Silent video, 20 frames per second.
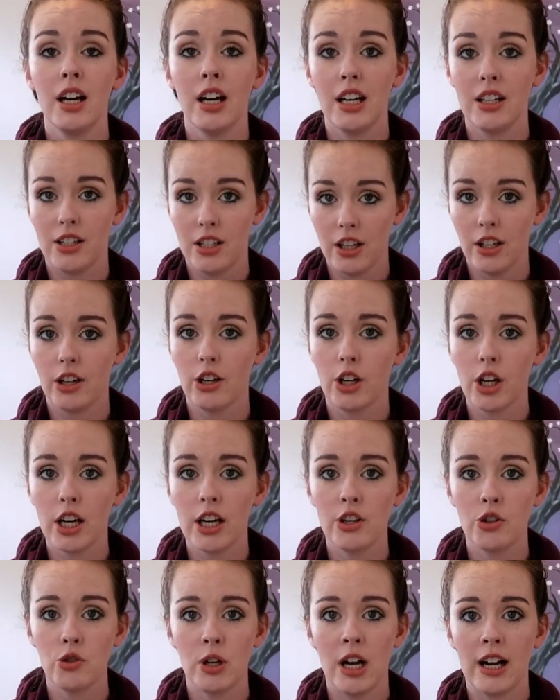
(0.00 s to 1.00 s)
until our
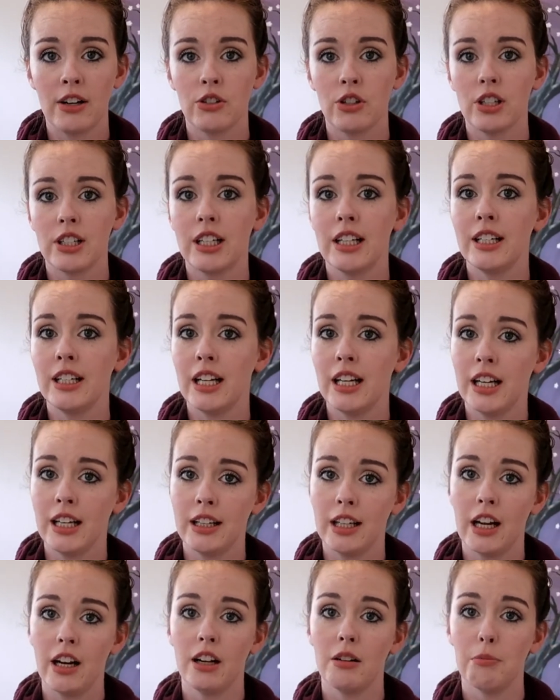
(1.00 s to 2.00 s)
contractor can get
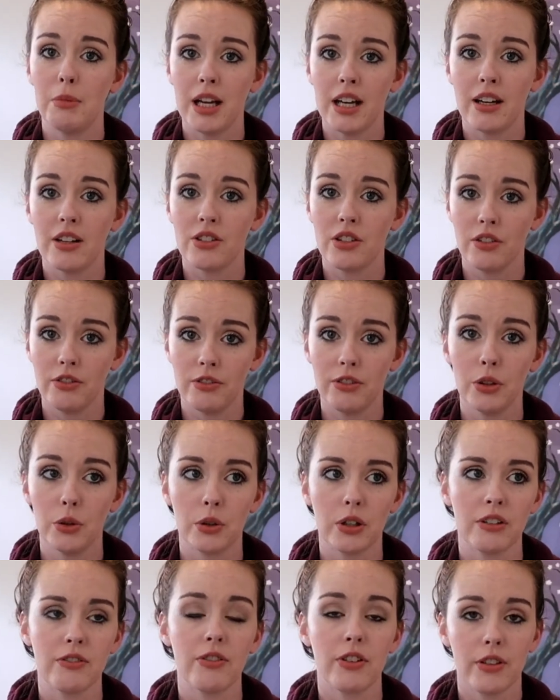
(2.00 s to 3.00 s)
in there and make us a
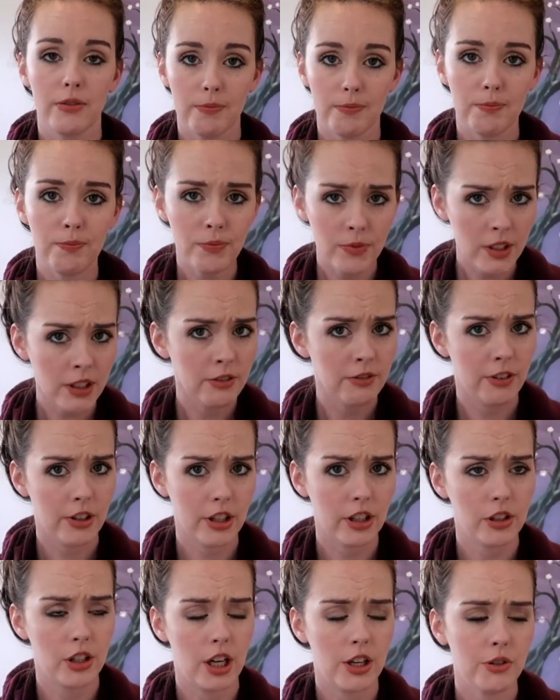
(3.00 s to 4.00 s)
floor for
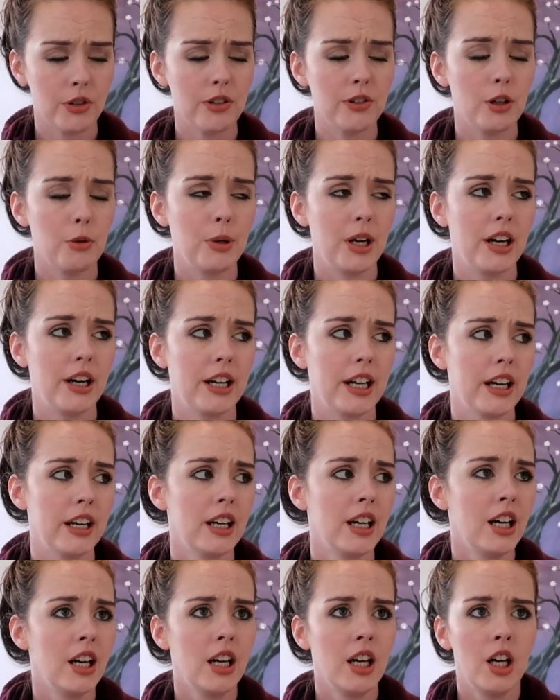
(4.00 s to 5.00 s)
the laundry room area,